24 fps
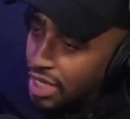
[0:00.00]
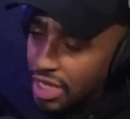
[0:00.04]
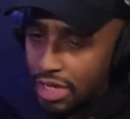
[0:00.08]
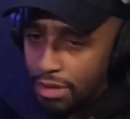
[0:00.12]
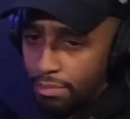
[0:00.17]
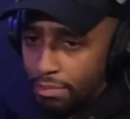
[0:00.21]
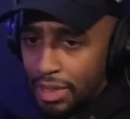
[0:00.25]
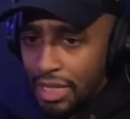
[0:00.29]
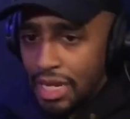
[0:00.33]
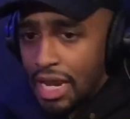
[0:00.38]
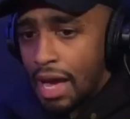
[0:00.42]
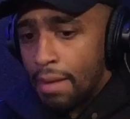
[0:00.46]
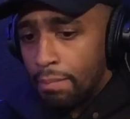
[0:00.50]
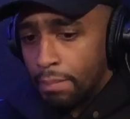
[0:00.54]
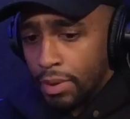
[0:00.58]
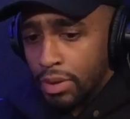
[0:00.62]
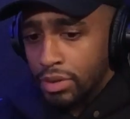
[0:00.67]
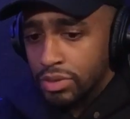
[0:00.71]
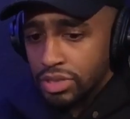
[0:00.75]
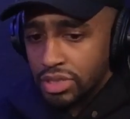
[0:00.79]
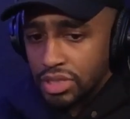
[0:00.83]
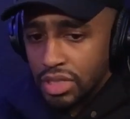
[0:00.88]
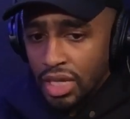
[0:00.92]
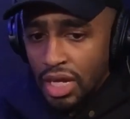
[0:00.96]
It could be that
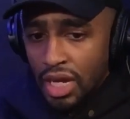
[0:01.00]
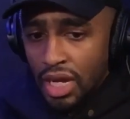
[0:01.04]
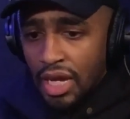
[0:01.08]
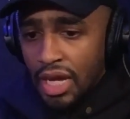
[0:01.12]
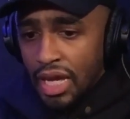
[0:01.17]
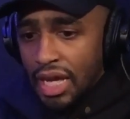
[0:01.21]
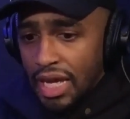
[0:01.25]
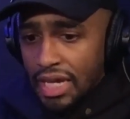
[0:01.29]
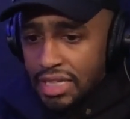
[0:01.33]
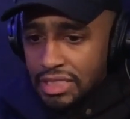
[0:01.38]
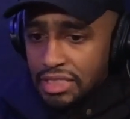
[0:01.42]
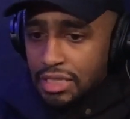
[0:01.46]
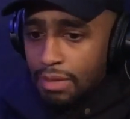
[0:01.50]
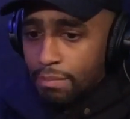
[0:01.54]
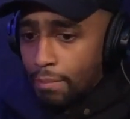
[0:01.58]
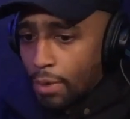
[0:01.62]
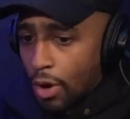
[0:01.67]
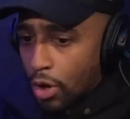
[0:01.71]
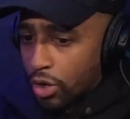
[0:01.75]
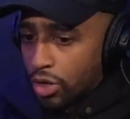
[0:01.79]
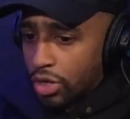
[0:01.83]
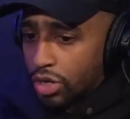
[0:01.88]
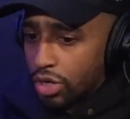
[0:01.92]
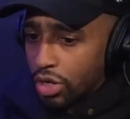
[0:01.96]
person is the
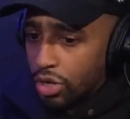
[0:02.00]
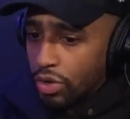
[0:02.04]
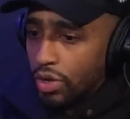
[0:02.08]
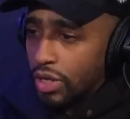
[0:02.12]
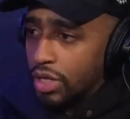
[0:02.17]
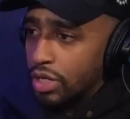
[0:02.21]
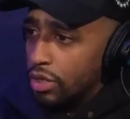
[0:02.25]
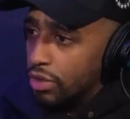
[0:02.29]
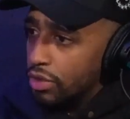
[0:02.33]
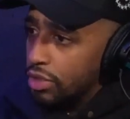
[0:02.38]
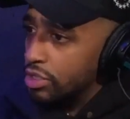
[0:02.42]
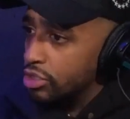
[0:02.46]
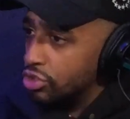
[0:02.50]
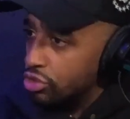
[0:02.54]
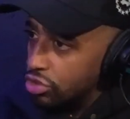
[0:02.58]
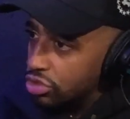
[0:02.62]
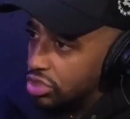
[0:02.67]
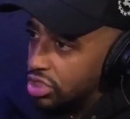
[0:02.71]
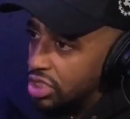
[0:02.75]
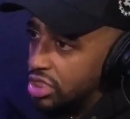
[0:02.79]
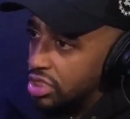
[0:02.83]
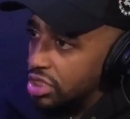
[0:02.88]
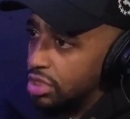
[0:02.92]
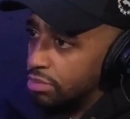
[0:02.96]
marketer and you're the
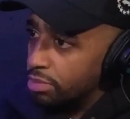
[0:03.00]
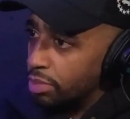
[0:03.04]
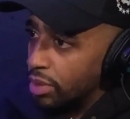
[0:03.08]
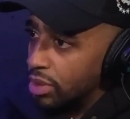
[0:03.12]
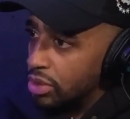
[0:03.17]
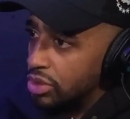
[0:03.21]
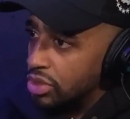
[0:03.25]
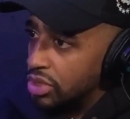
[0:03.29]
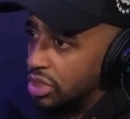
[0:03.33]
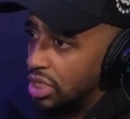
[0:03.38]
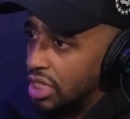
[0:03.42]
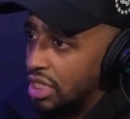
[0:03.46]
strategic person.